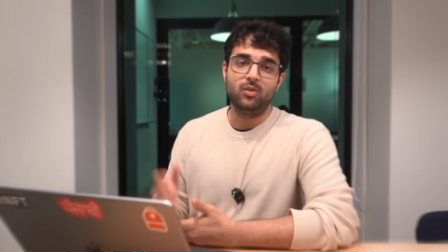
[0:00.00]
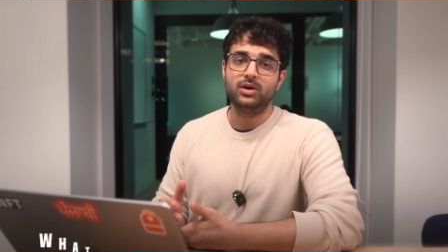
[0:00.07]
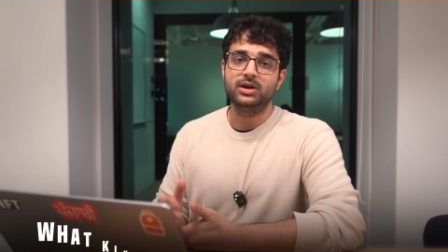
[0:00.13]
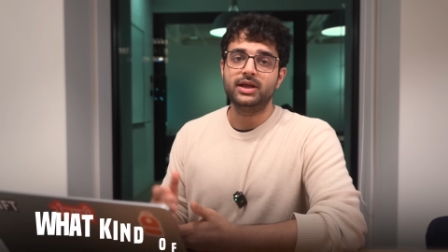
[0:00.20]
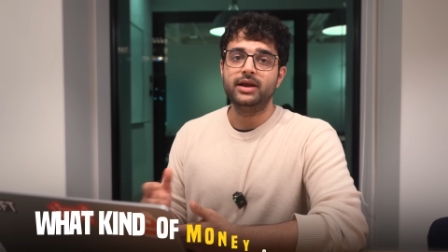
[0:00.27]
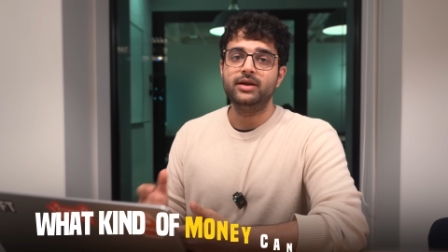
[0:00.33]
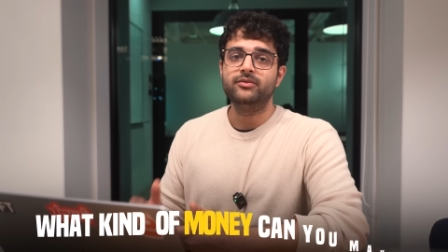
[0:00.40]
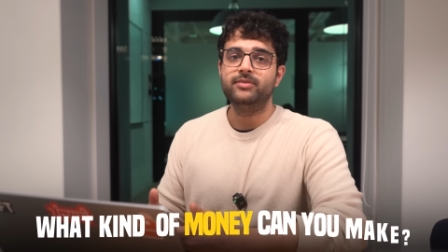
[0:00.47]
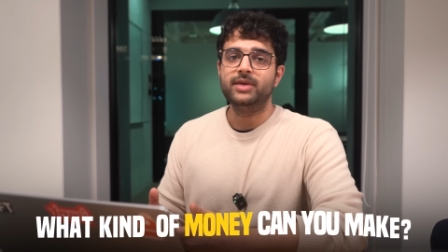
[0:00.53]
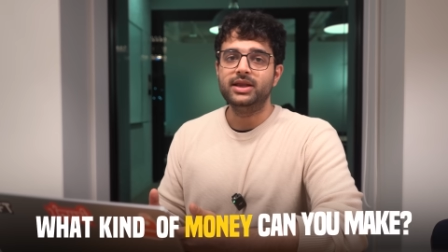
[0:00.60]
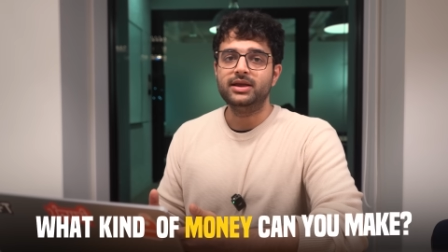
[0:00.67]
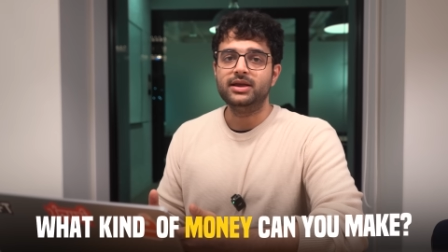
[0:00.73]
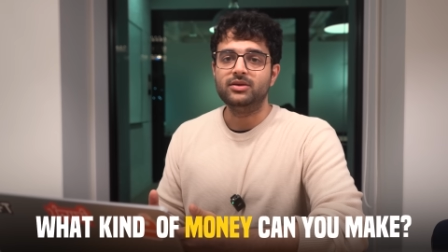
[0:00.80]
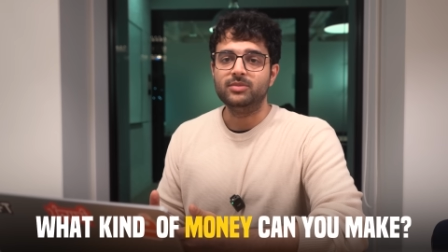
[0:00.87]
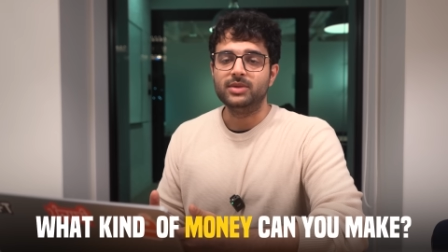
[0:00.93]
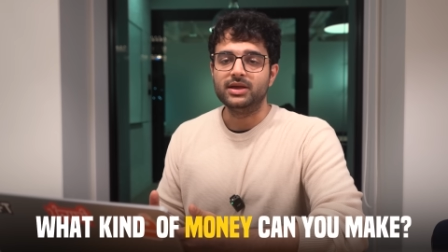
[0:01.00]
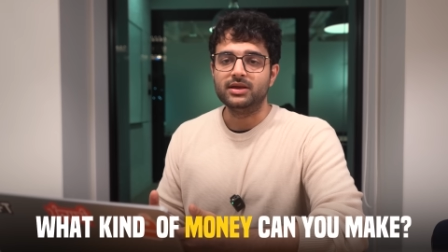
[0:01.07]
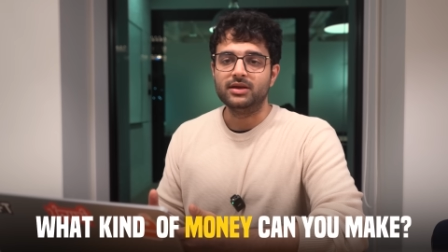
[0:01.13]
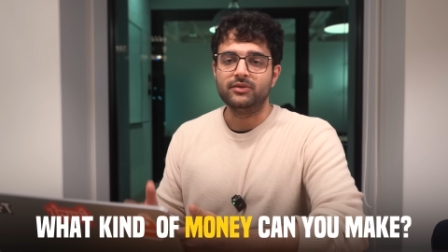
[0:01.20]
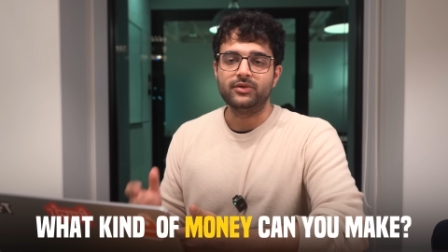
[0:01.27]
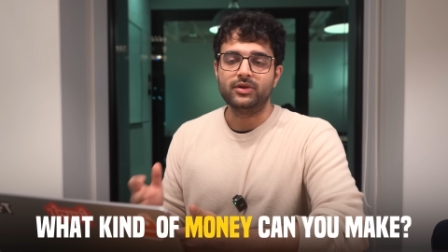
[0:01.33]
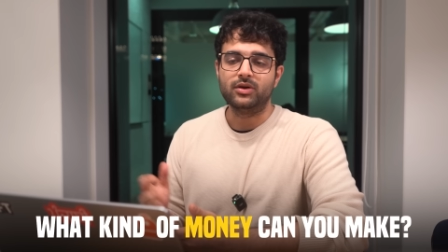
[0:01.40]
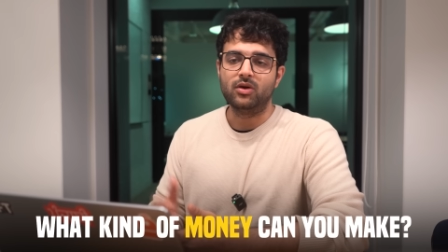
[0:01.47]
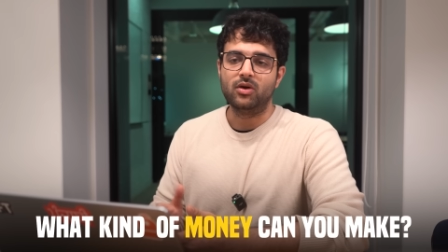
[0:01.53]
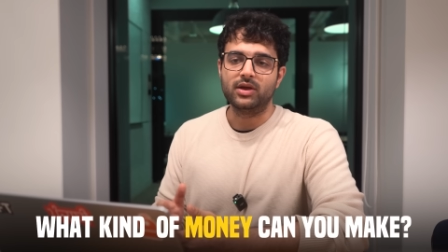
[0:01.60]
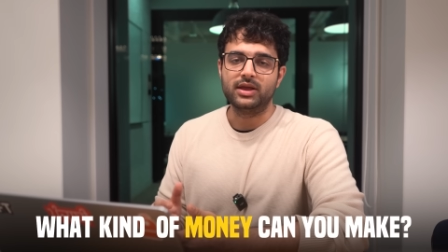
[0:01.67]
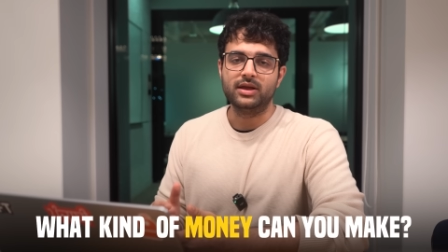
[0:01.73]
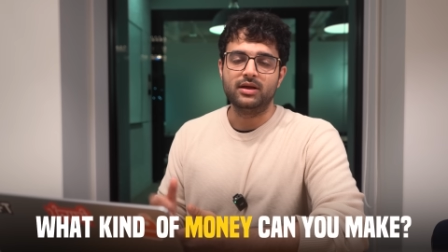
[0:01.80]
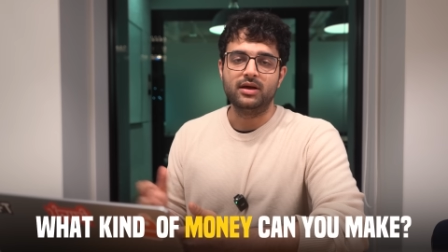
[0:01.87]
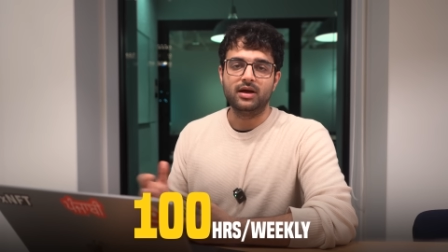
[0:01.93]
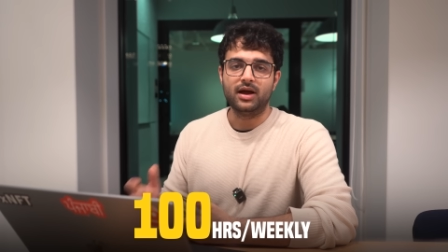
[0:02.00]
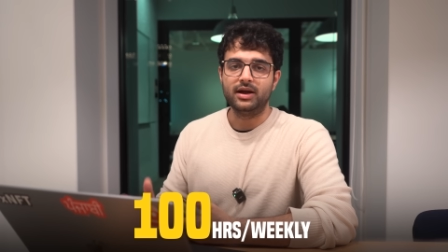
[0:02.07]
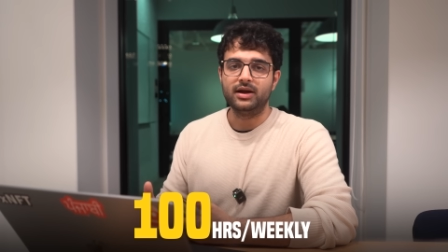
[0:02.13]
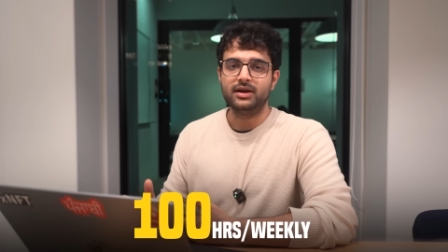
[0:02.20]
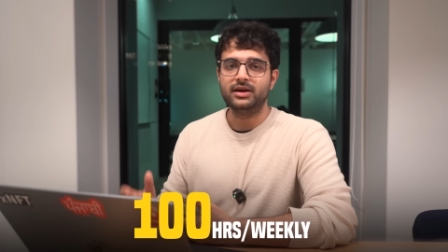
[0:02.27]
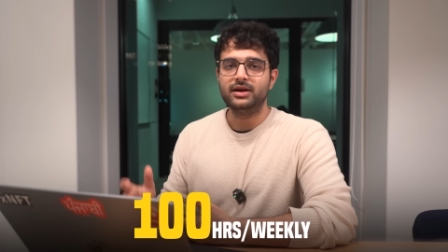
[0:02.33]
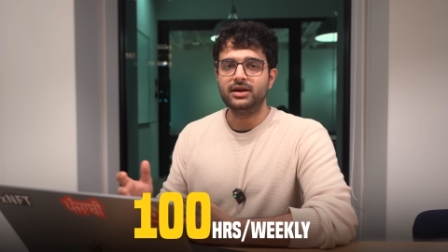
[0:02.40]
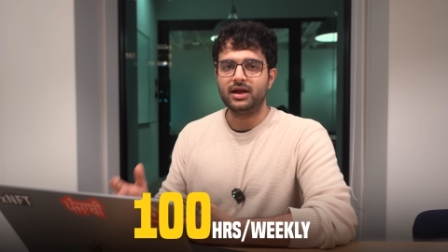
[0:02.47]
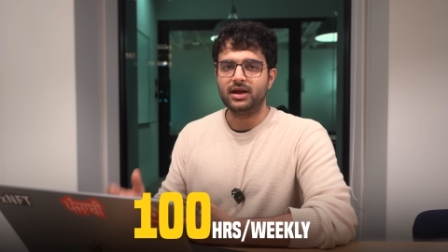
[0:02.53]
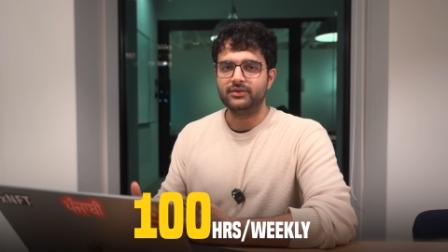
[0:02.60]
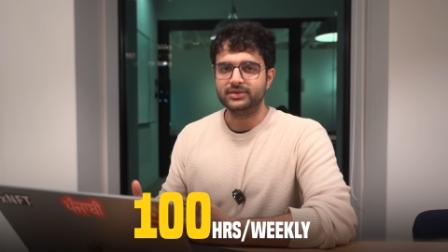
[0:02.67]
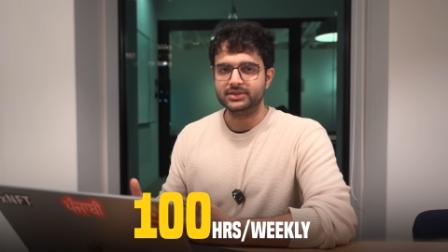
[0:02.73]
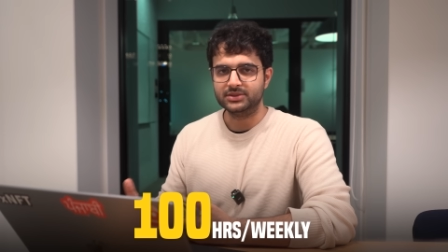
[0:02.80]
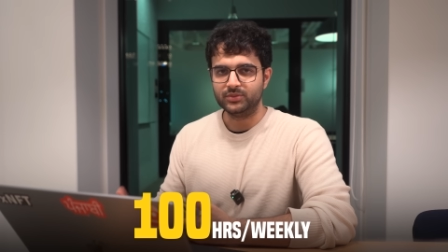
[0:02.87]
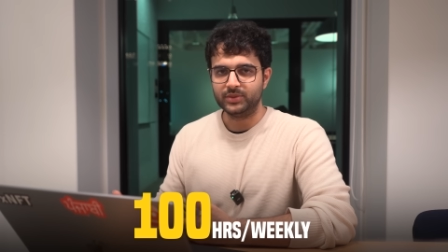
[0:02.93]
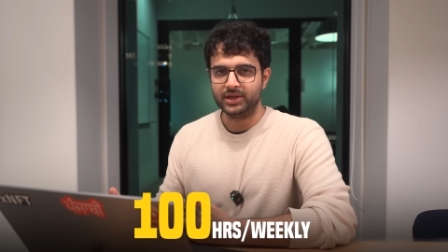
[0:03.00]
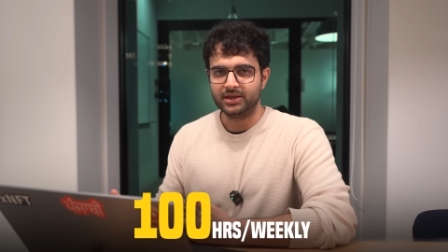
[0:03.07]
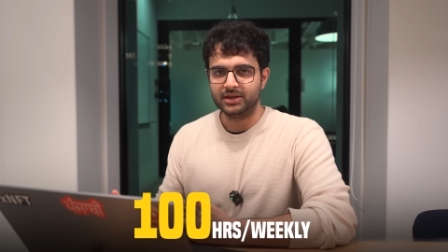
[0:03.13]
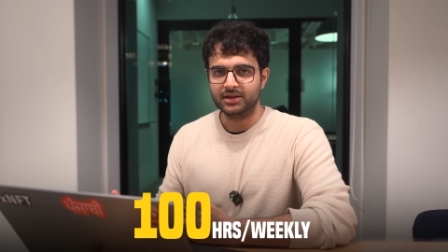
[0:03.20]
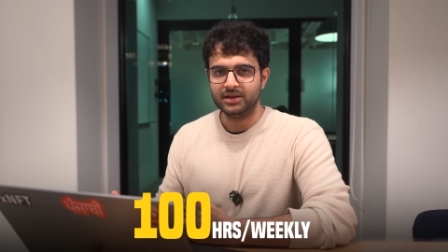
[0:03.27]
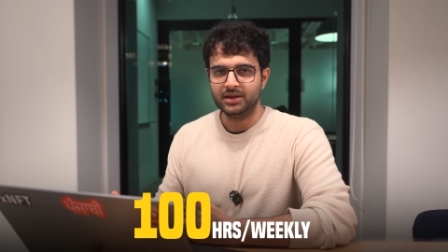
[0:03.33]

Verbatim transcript: What kind of money can you make if you're logging 100 hours a week?